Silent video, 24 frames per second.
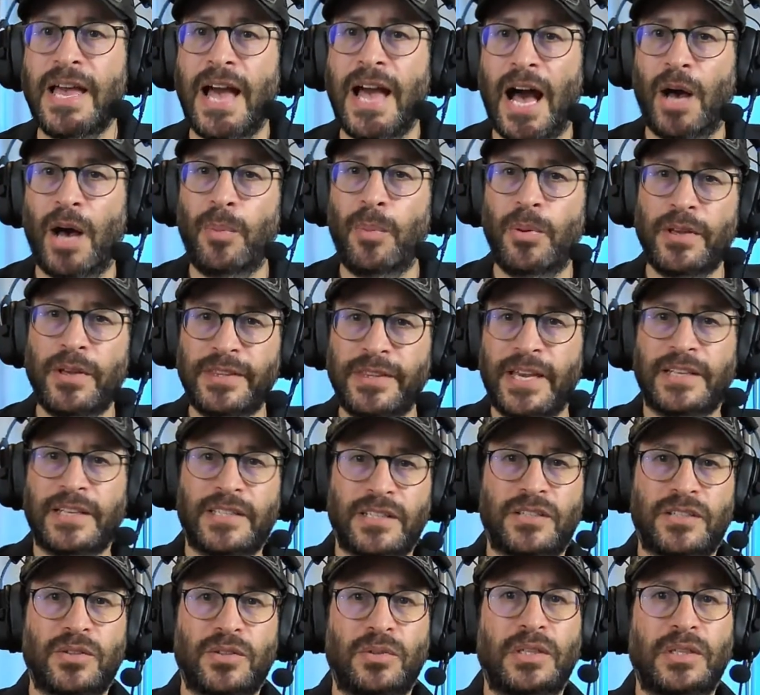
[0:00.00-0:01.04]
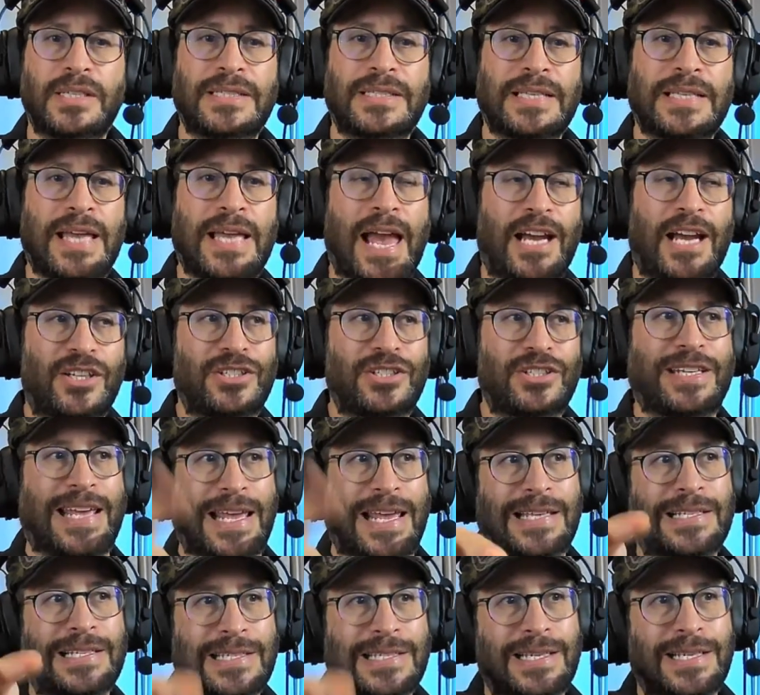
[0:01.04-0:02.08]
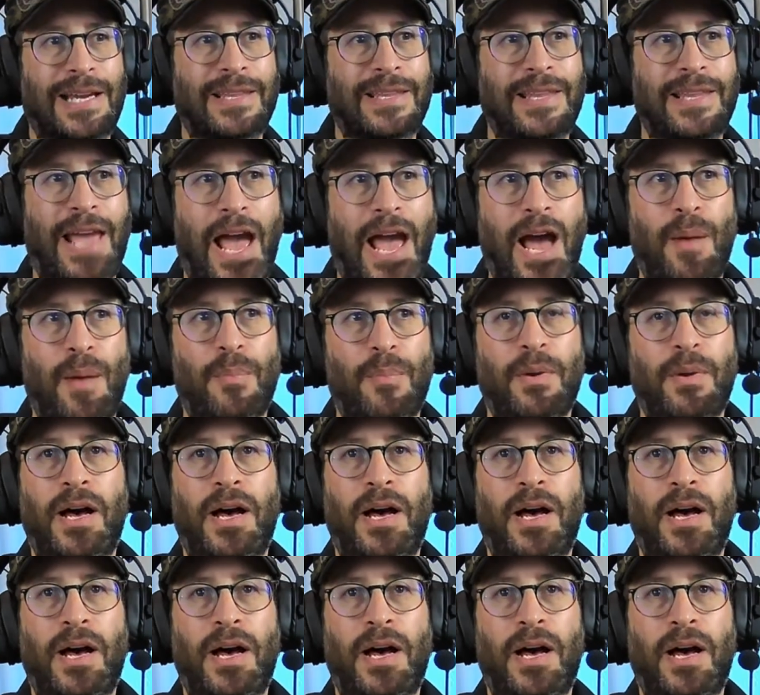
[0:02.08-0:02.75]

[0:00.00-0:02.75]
I'll put that to-do list actually inside the app.